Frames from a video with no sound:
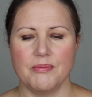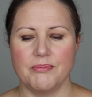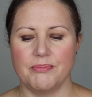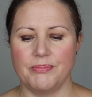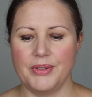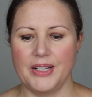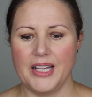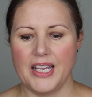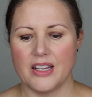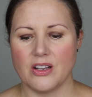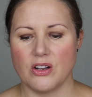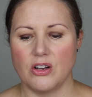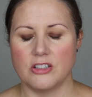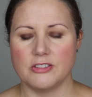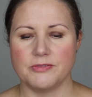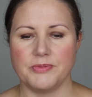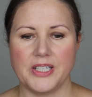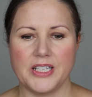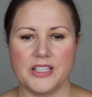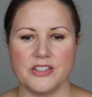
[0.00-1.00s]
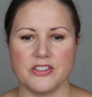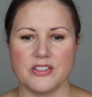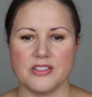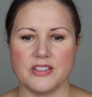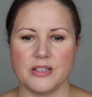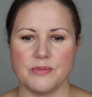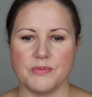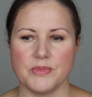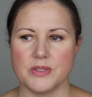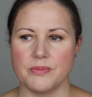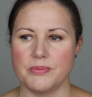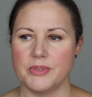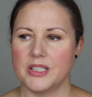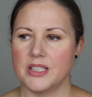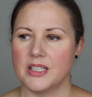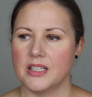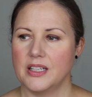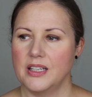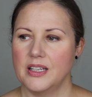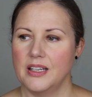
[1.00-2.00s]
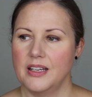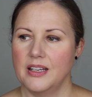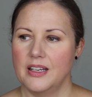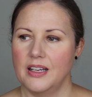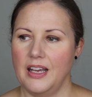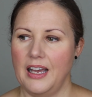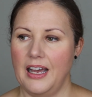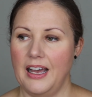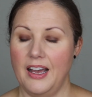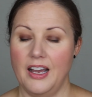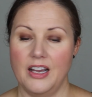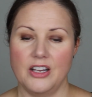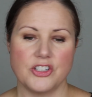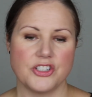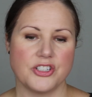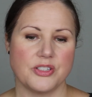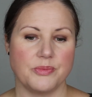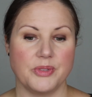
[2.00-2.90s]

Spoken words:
Black on me just seems a bit harsh.